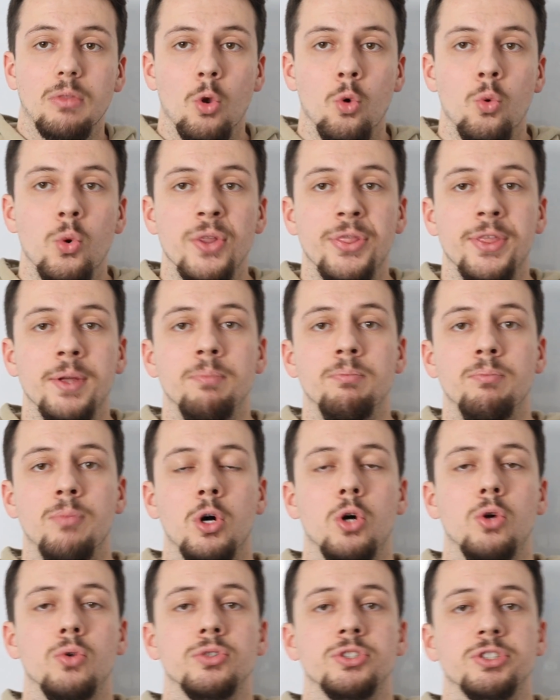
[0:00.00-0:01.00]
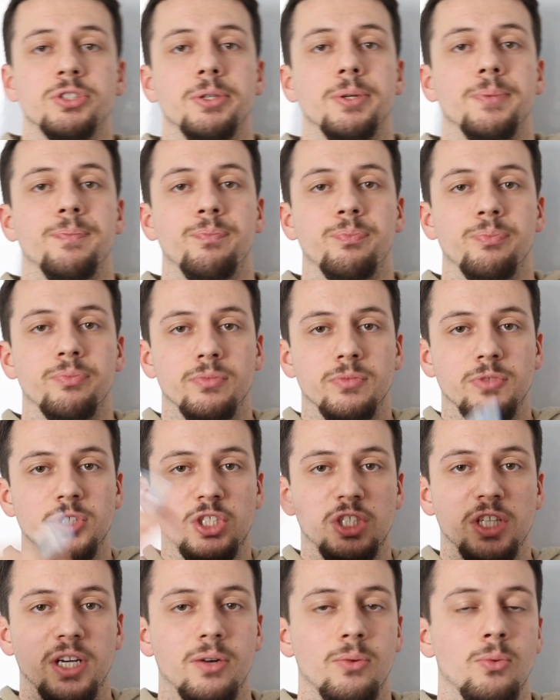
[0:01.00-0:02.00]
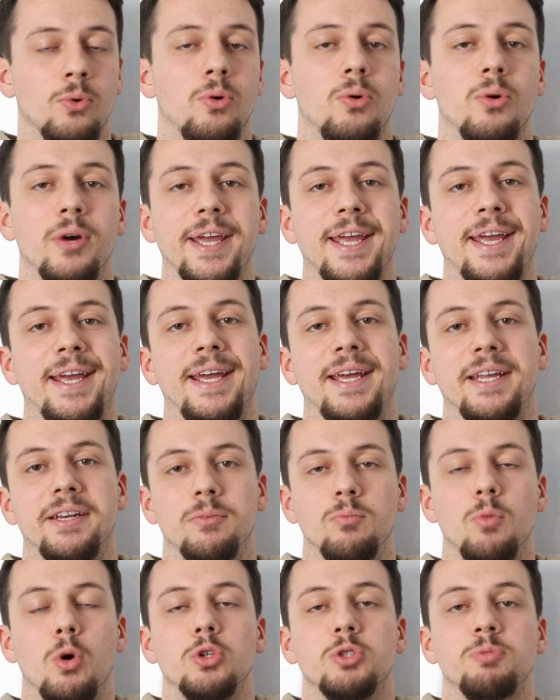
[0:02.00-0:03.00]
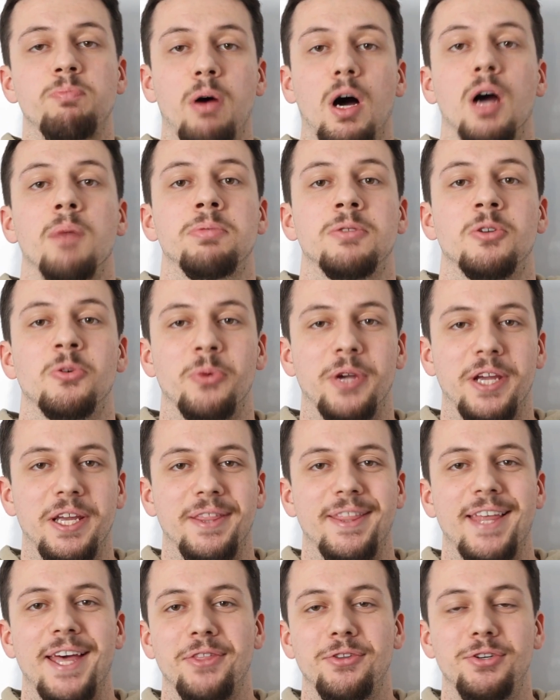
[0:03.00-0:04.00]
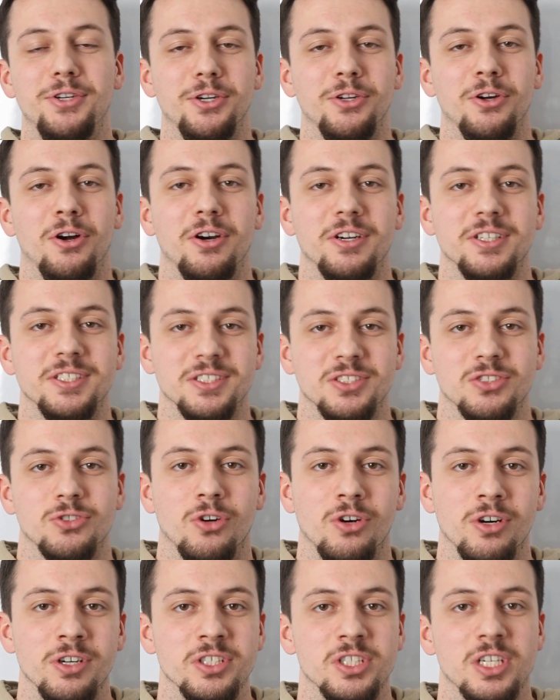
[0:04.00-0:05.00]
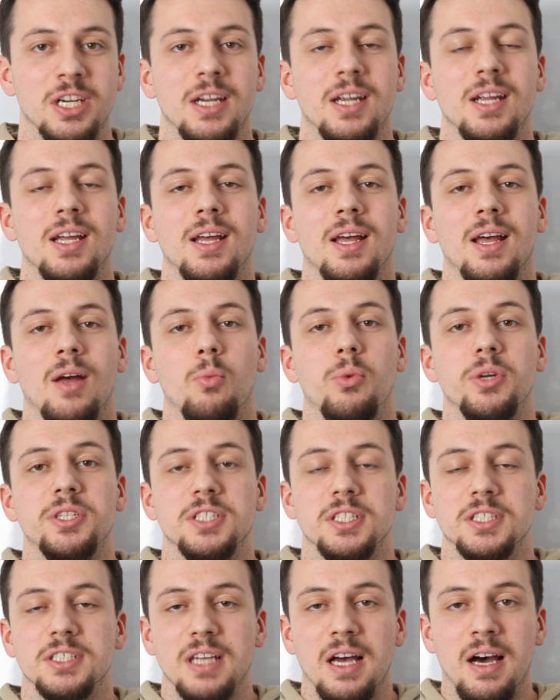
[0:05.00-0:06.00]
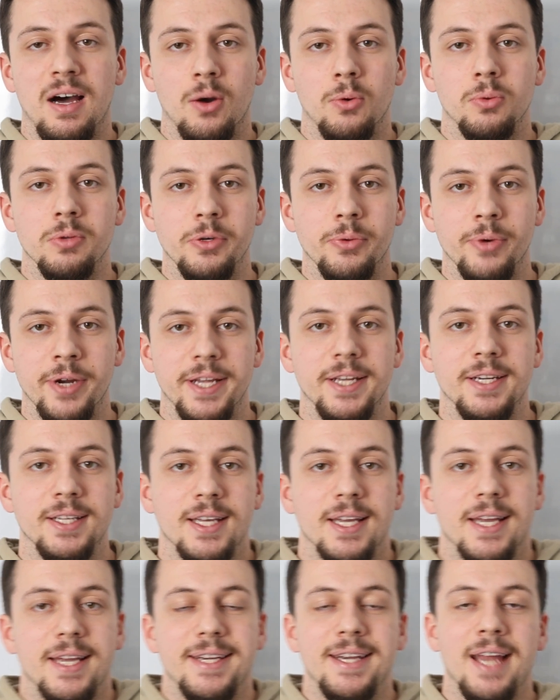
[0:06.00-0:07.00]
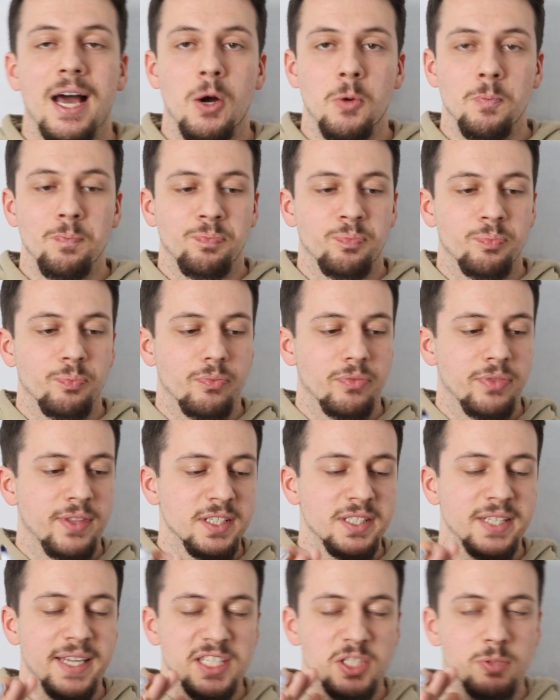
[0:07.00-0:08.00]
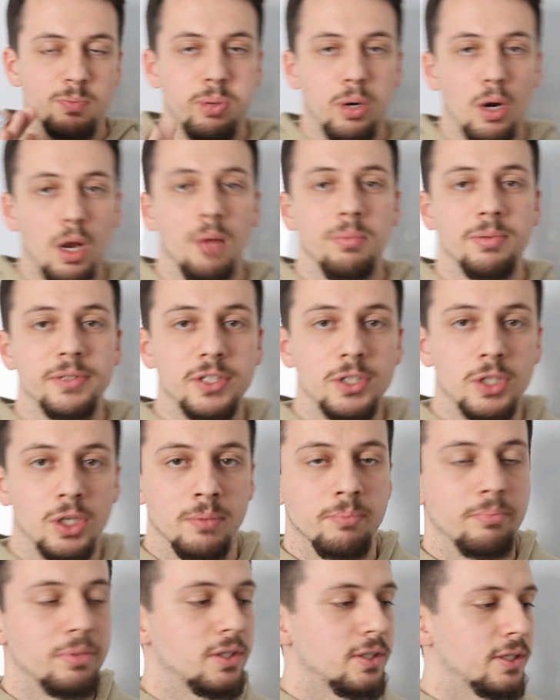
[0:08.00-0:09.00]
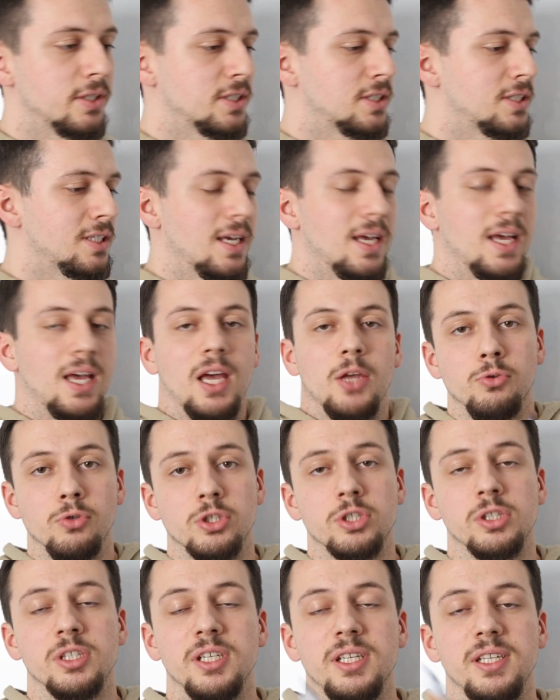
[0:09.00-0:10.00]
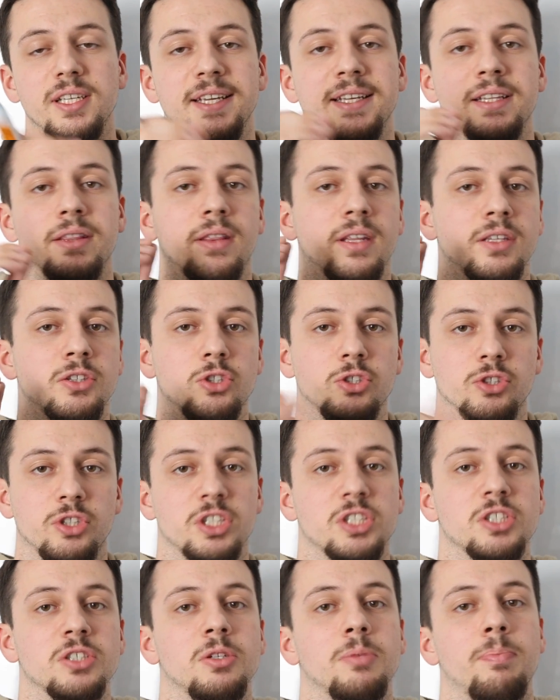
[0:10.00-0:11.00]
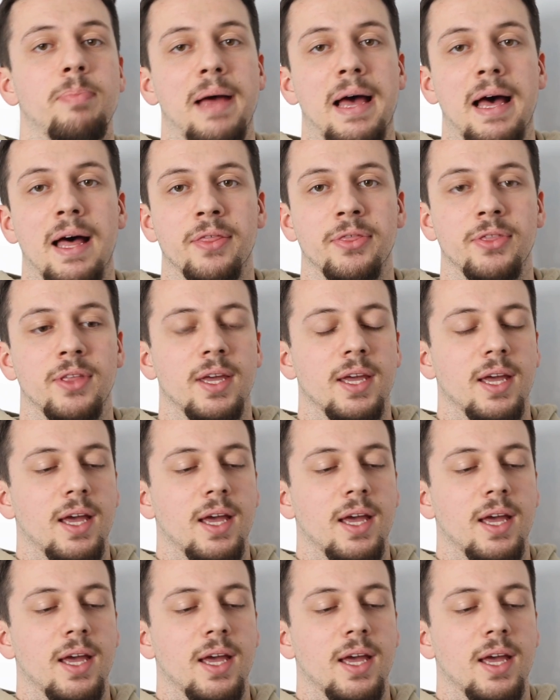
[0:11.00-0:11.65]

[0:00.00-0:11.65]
with the most general and most popular way that 3D artists charge, which is hourly rate. Now, this has probably come because usually in the traditional path,